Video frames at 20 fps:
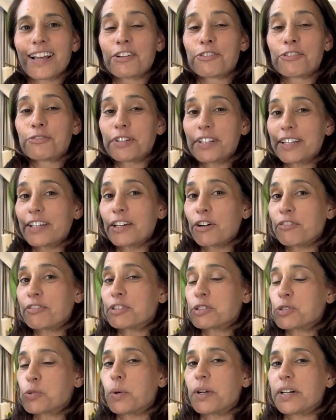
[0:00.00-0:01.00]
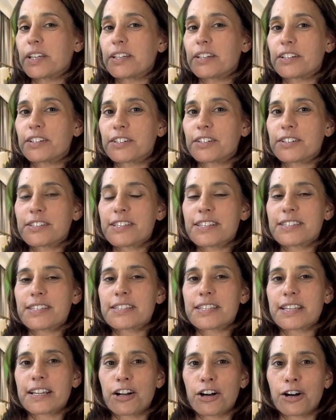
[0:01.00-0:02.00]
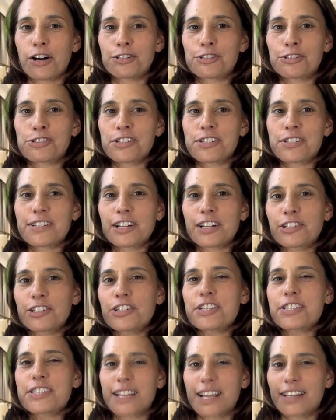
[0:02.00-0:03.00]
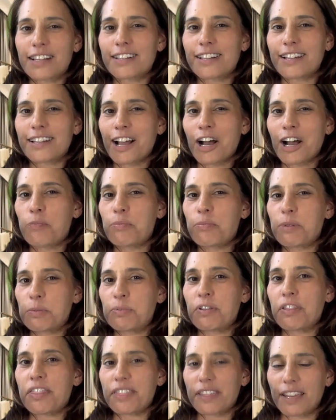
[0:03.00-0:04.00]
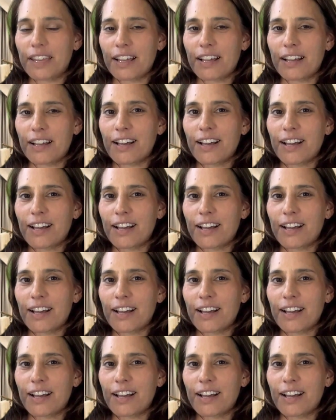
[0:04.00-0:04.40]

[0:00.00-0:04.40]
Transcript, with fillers: really over 20 years as a psychologist understanding how people think